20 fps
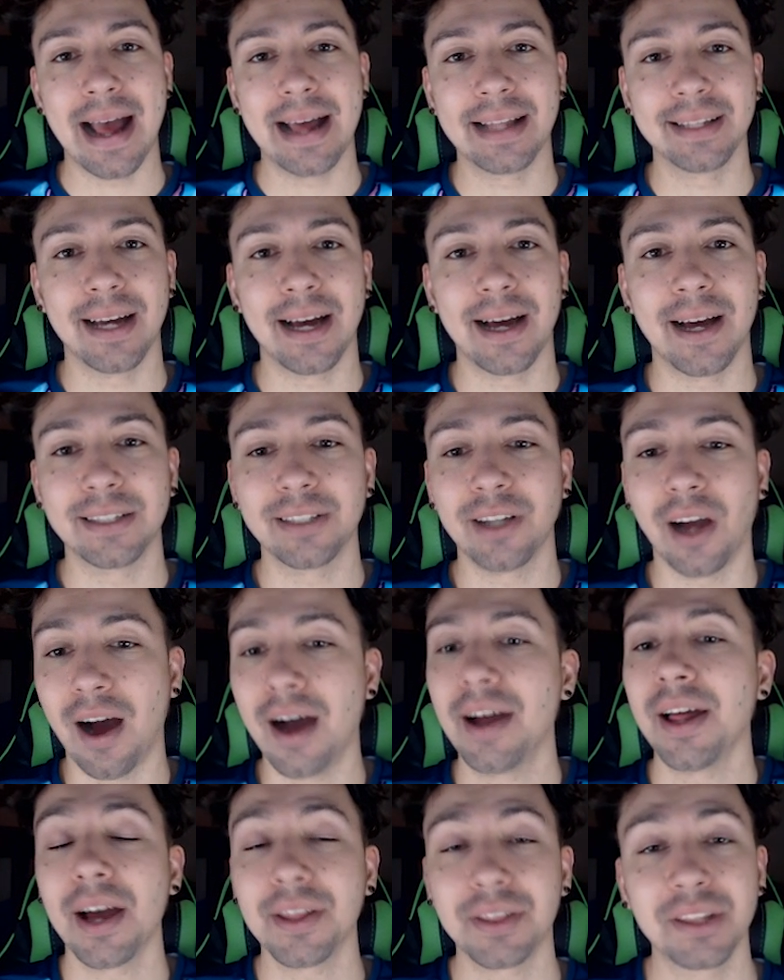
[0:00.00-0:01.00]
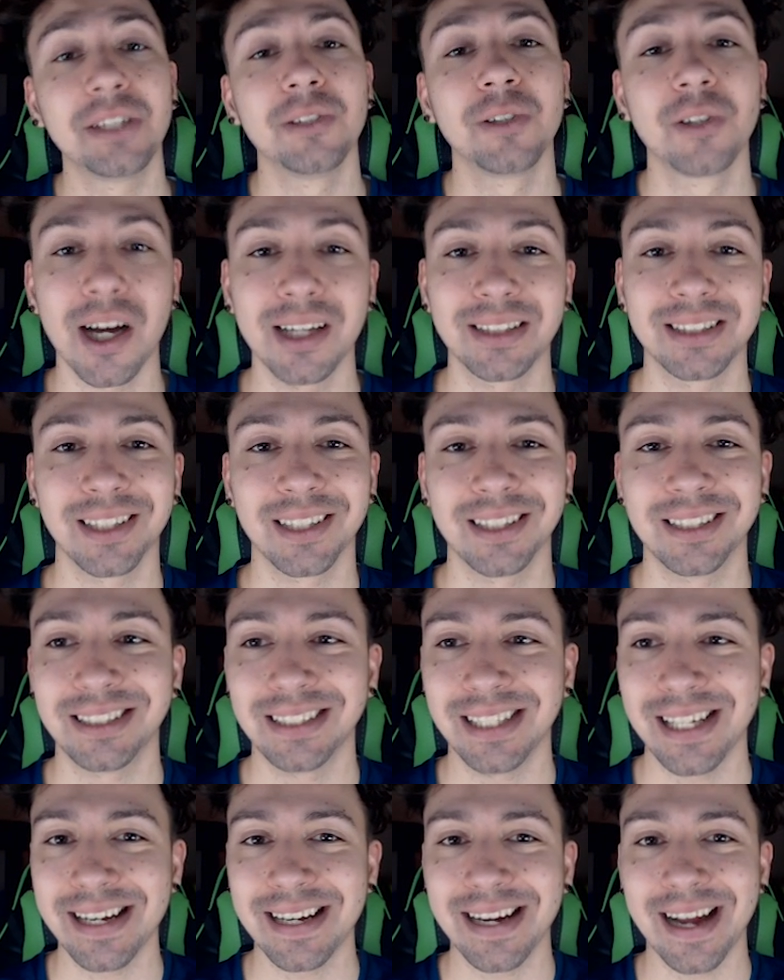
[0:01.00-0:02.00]
And I think you guys are going to
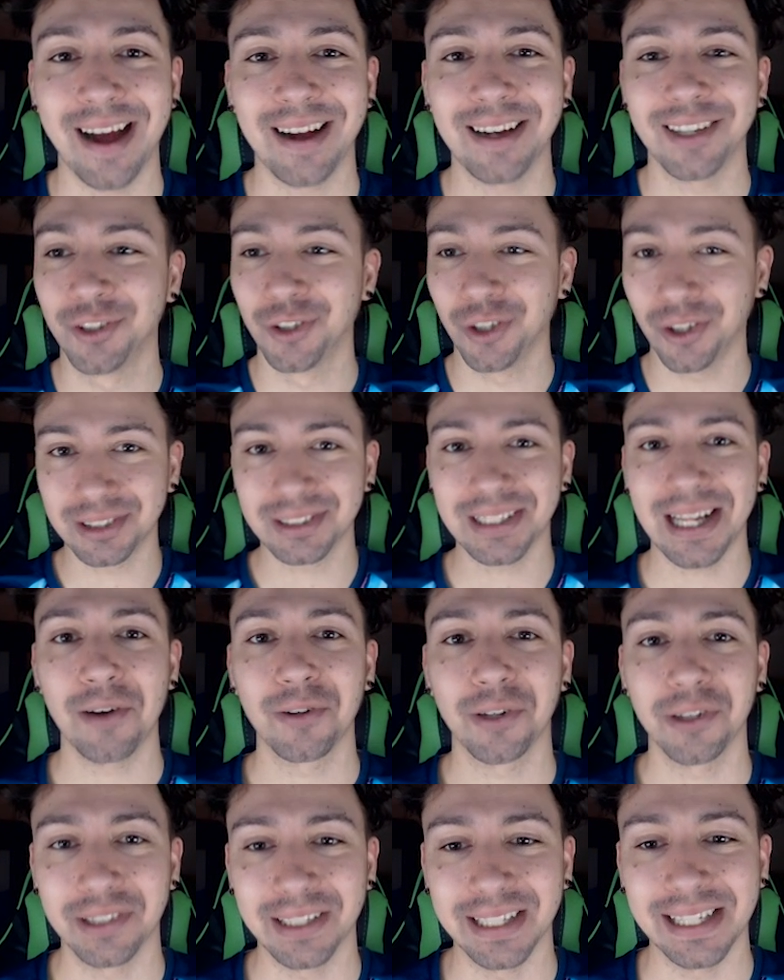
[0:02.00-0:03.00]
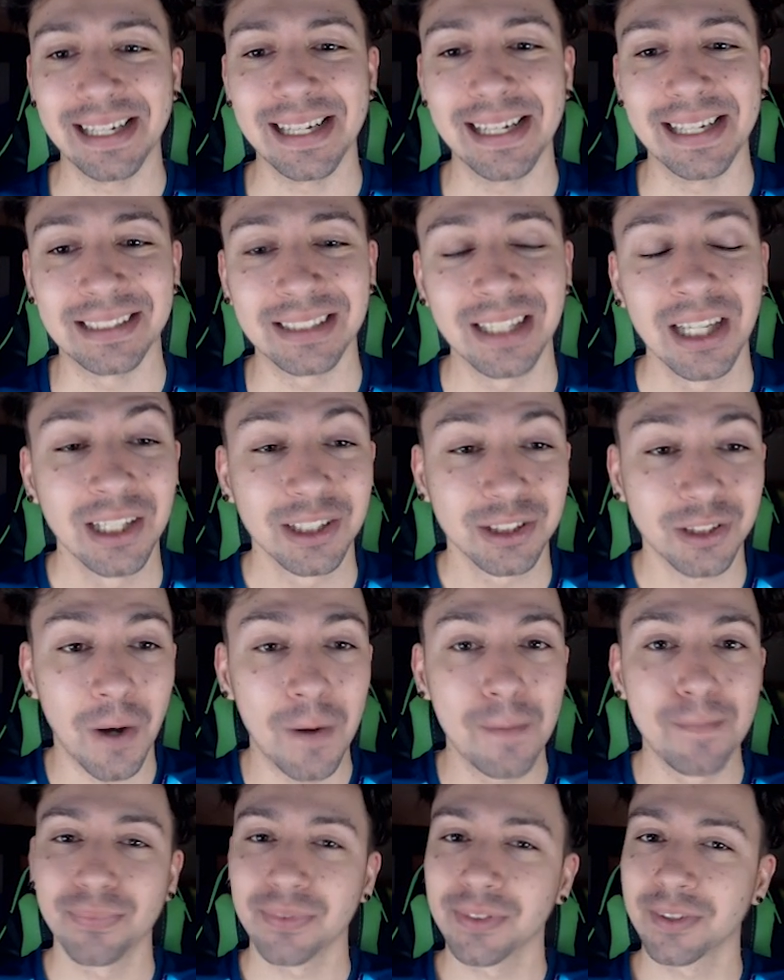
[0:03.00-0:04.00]
see just how good he is.
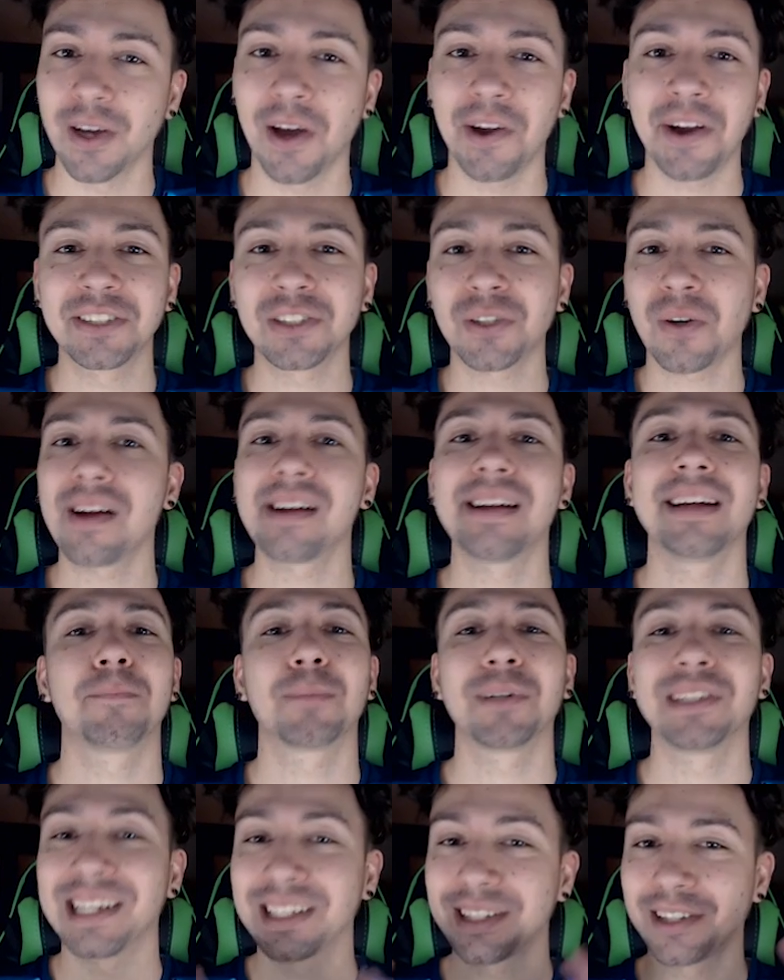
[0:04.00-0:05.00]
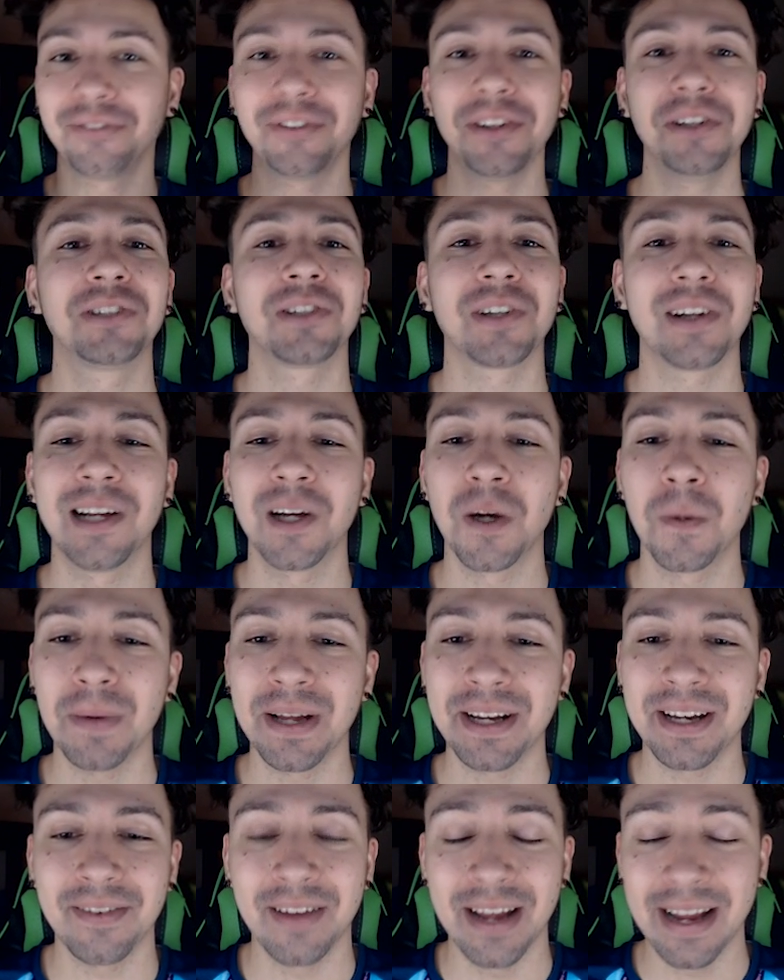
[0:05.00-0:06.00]
So I'm going to try and predict the future a little
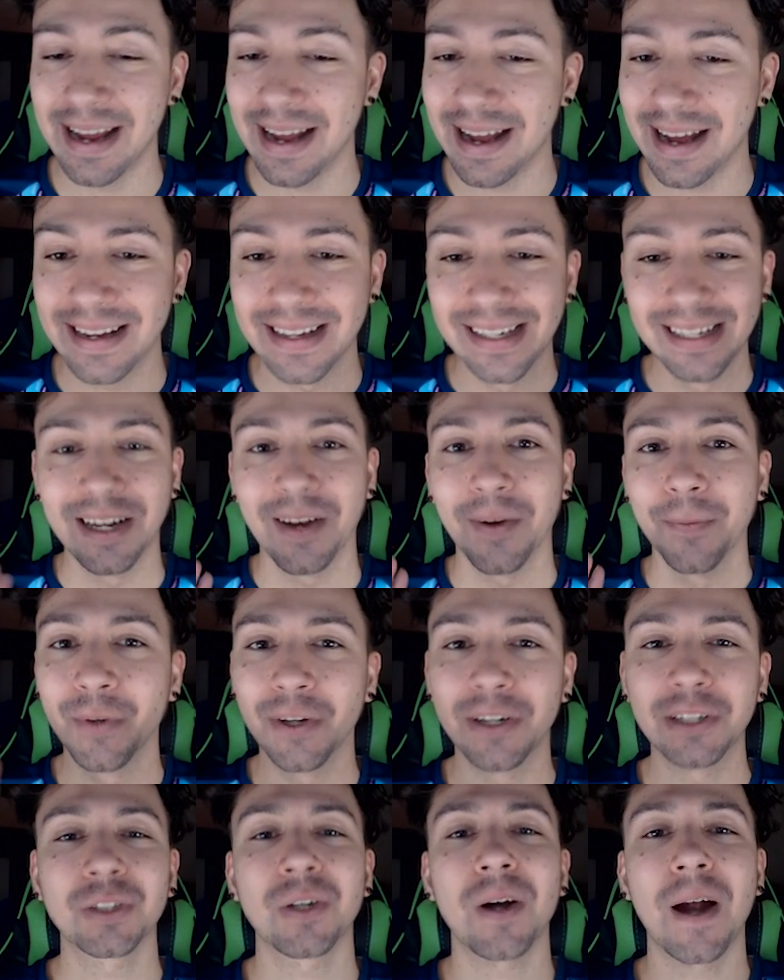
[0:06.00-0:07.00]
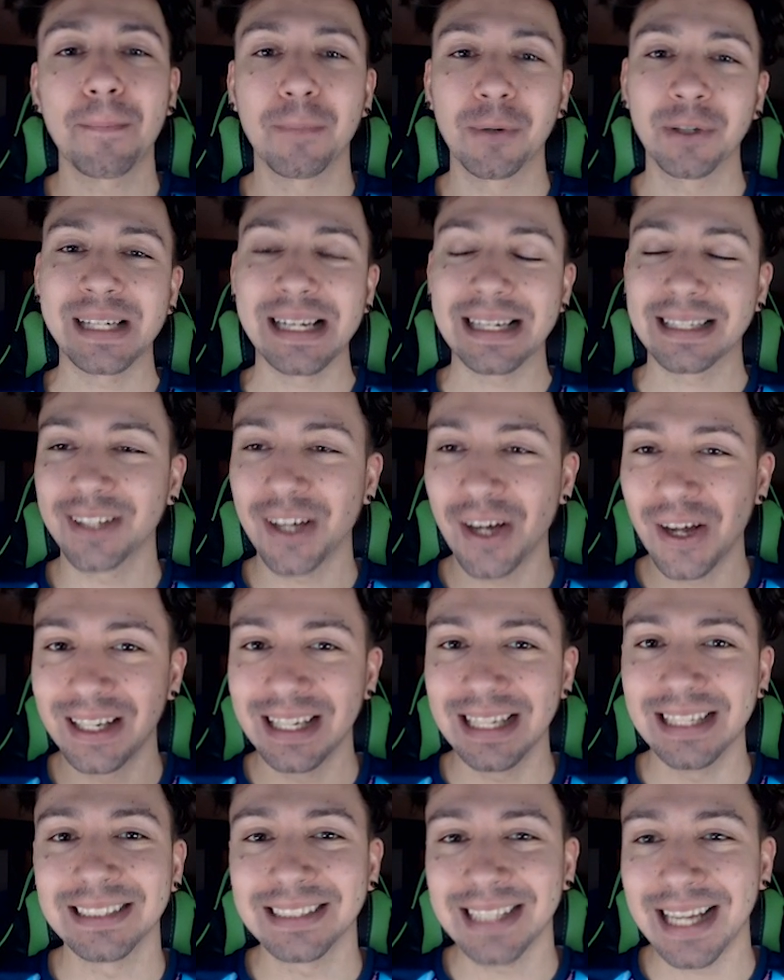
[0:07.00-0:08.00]
bit here. I'm going to try and predict that
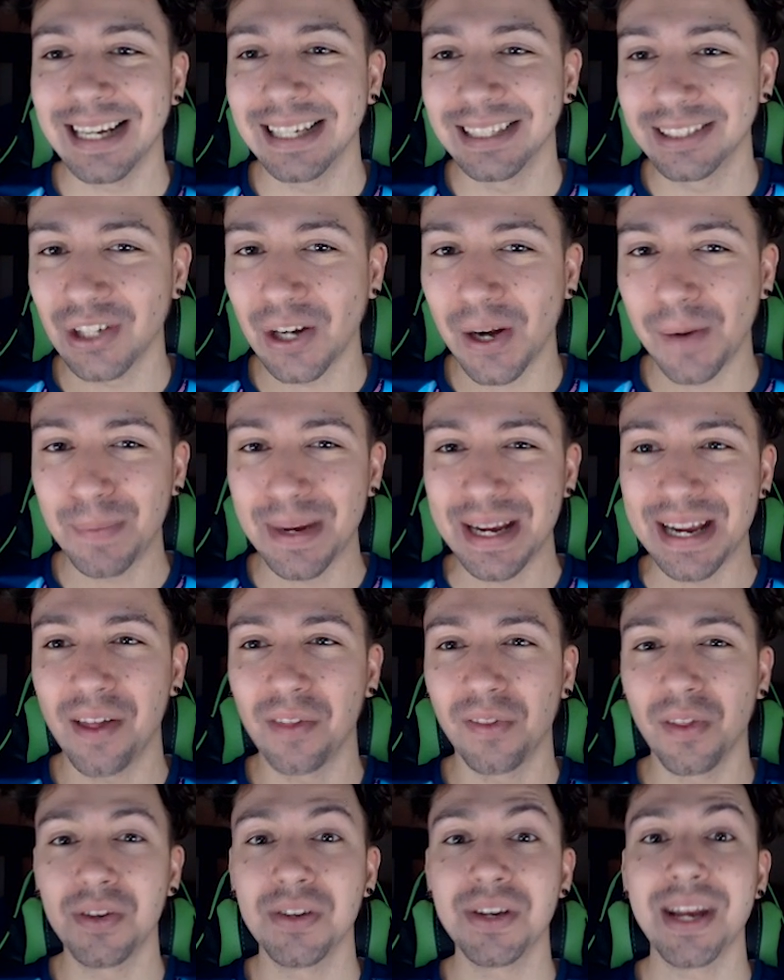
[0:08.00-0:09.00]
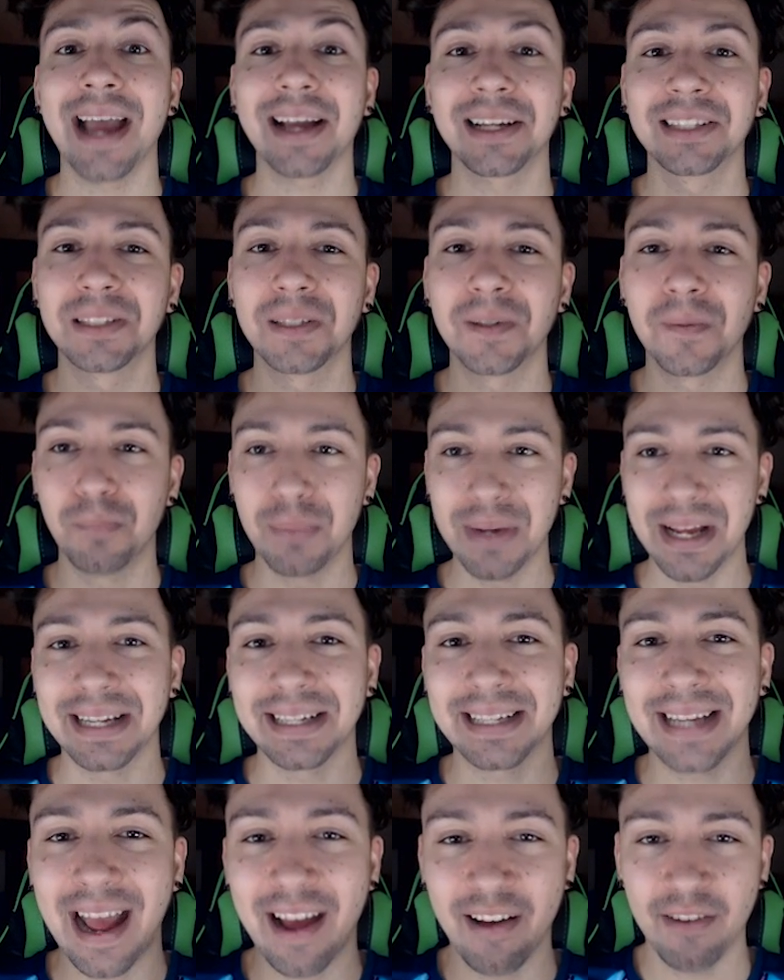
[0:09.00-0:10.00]
Elise is going to be the next
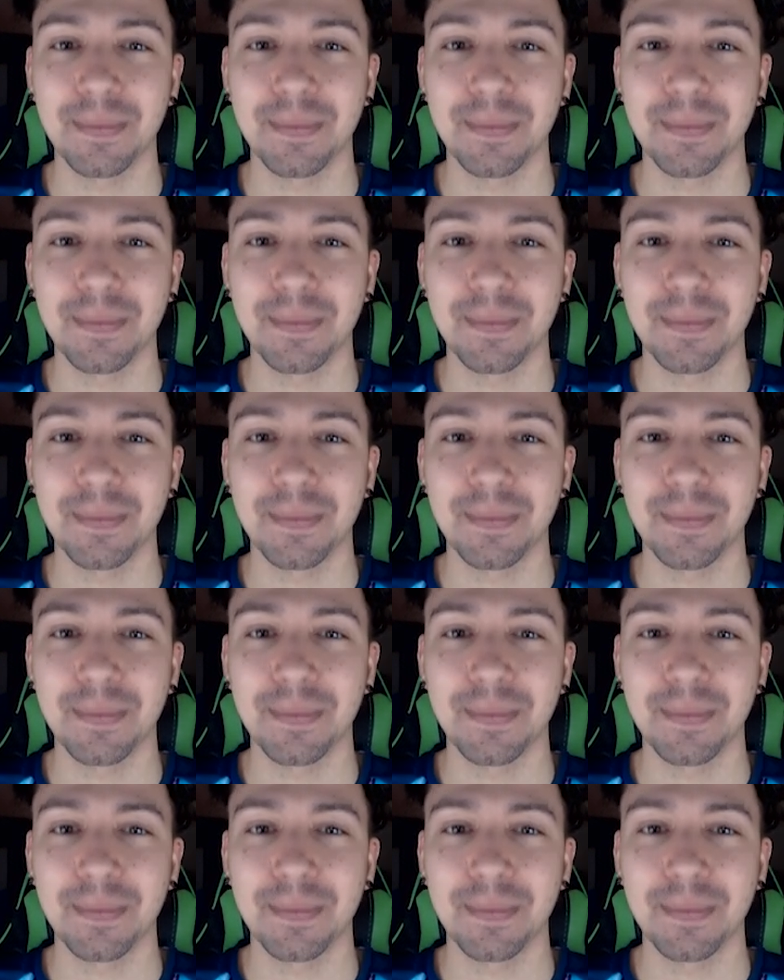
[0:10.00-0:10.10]
big